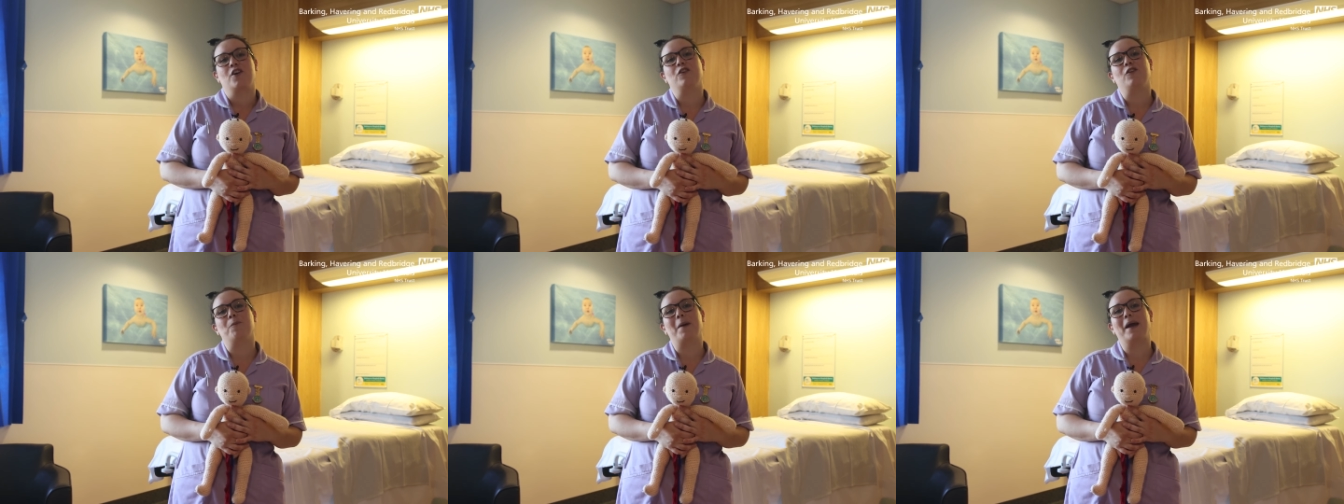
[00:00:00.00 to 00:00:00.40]

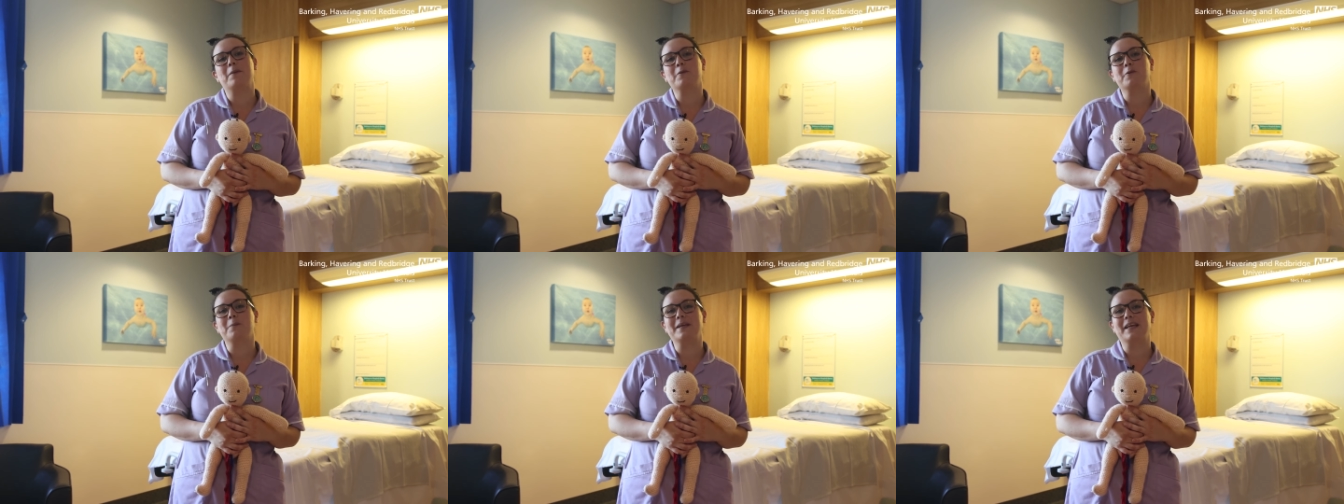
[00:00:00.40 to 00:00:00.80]
your
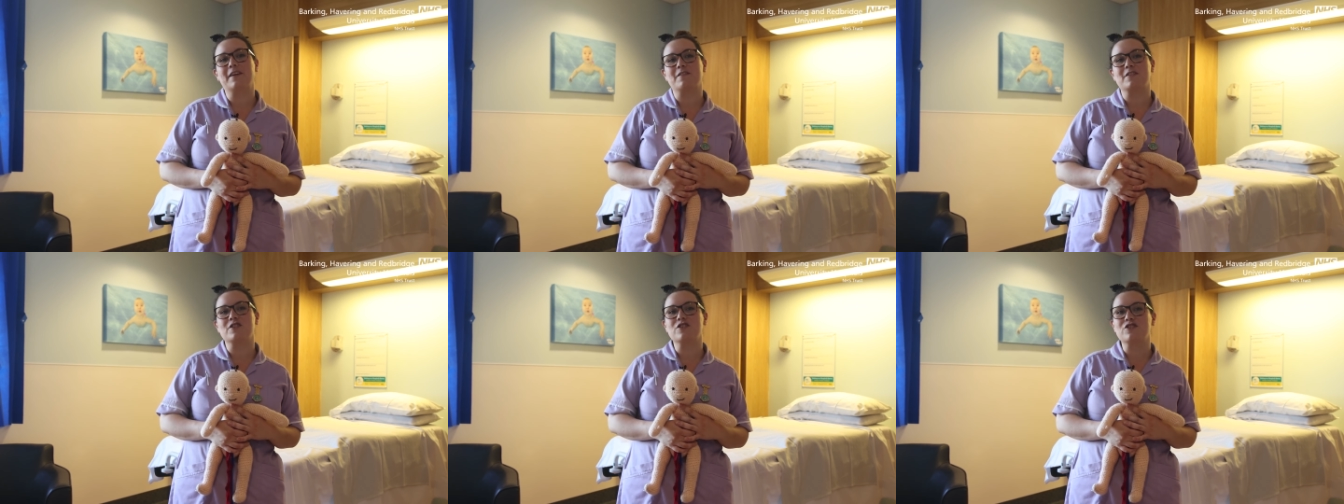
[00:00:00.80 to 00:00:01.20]
baby will be
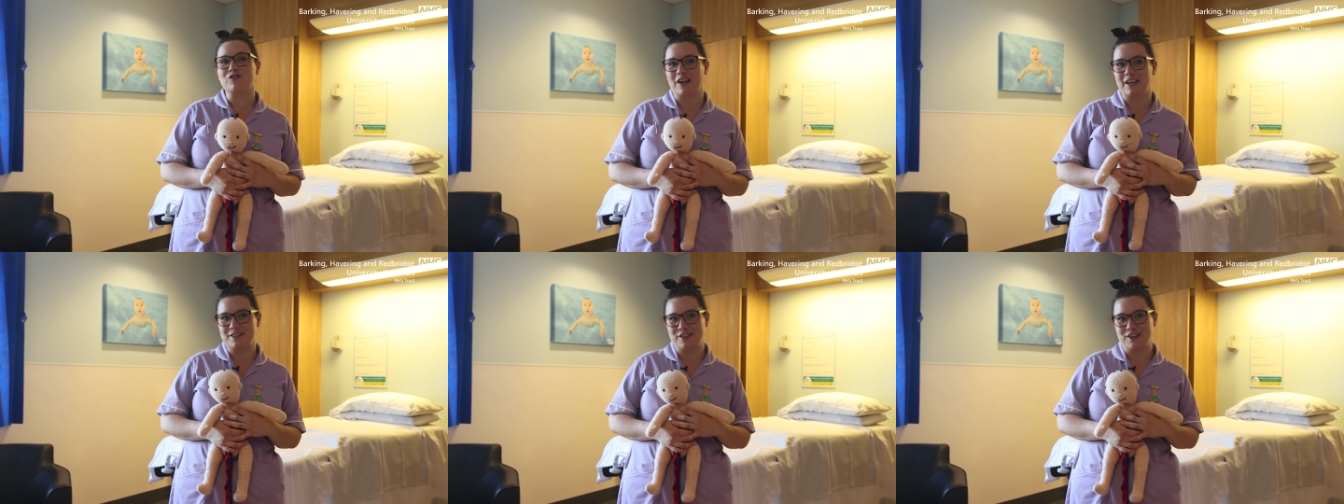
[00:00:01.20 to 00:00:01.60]
given
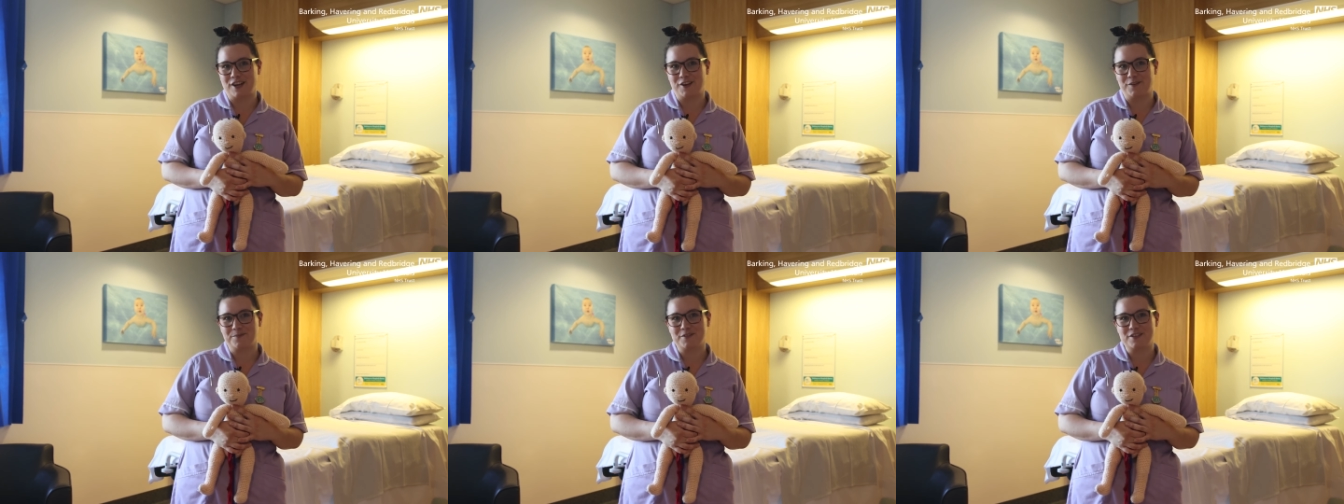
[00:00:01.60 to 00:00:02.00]
straight to
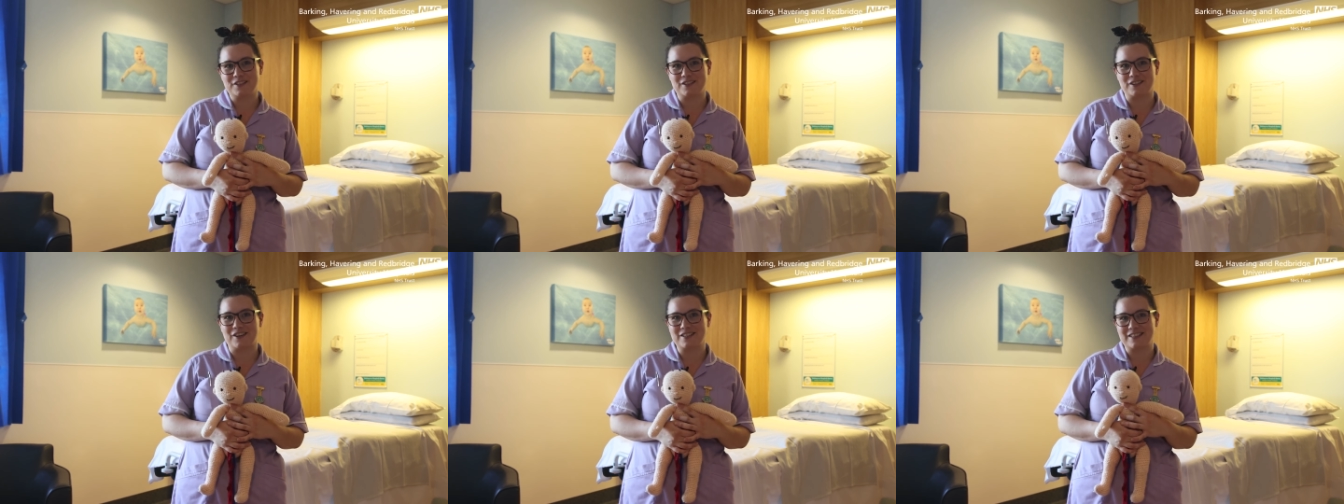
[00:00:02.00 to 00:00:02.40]
you to
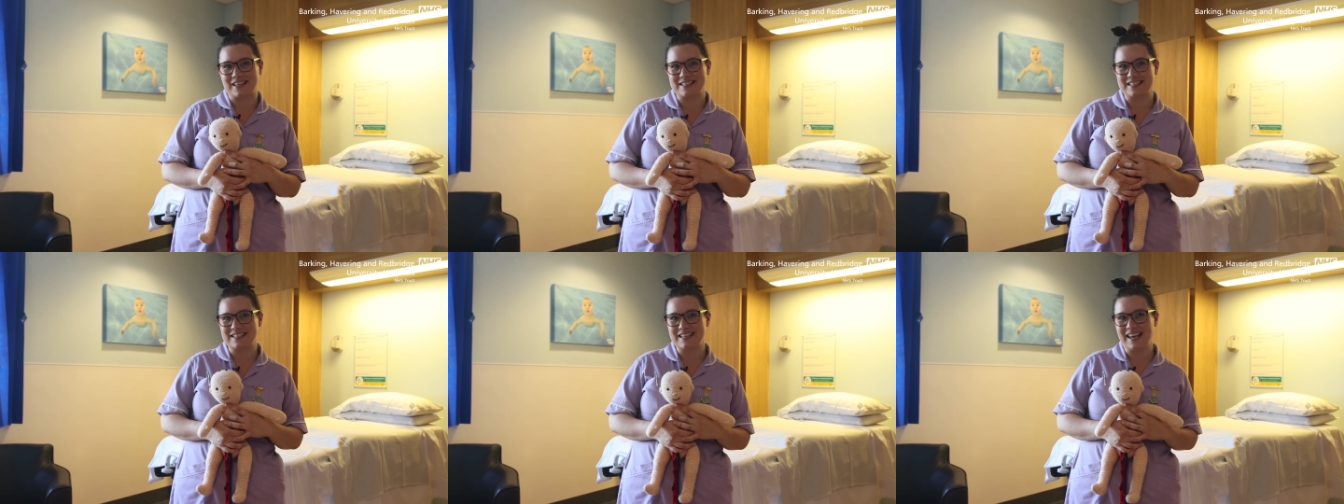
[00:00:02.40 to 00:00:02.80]
start
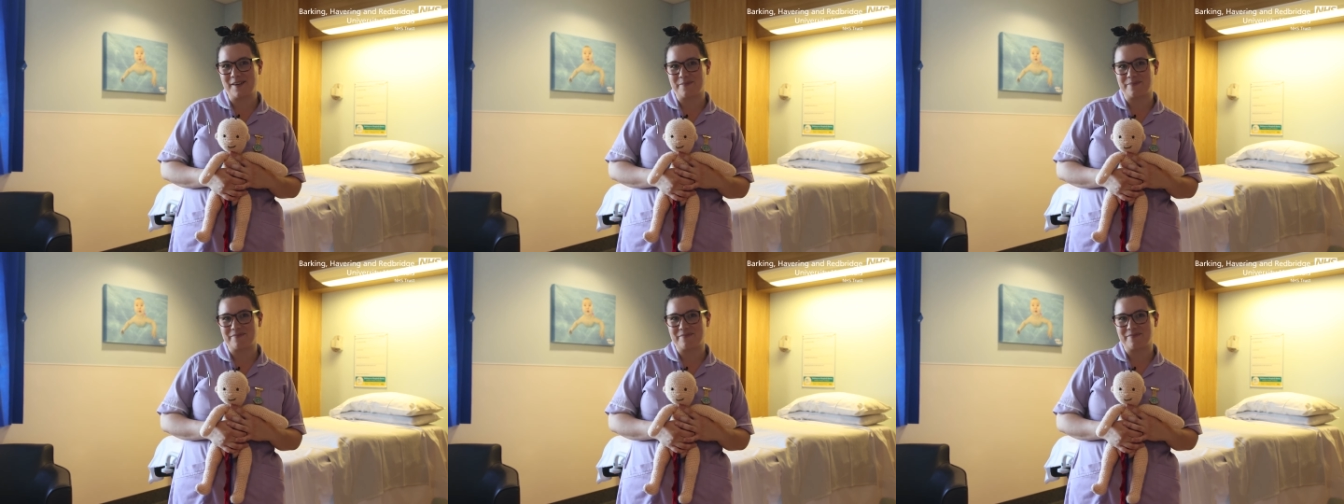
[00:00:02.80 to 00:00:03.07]
skin to skin.